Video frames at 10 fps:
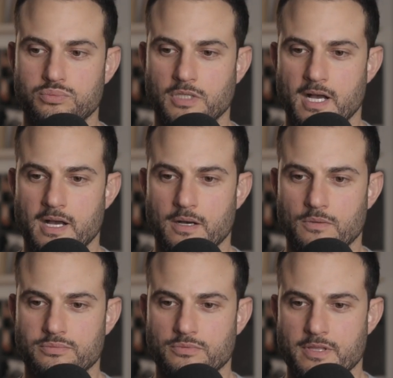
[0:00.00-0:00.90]

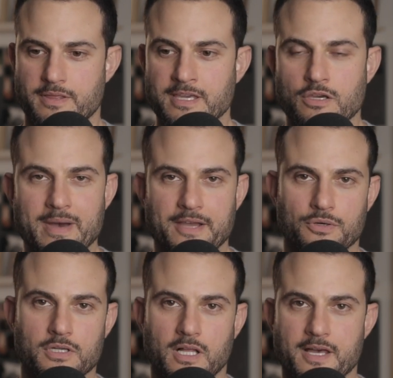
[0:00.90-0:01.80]
Uh, think about
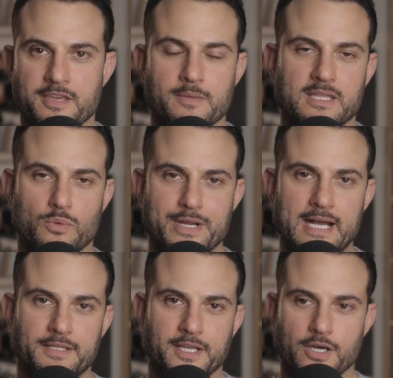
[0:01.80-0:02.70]
your client, think about the
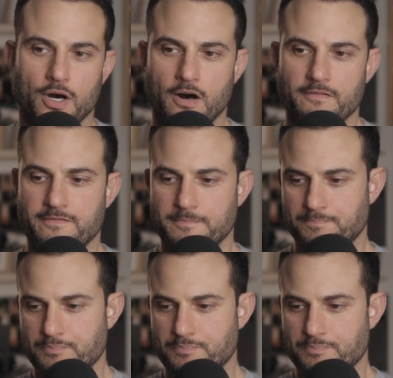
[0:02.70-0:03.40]
reality of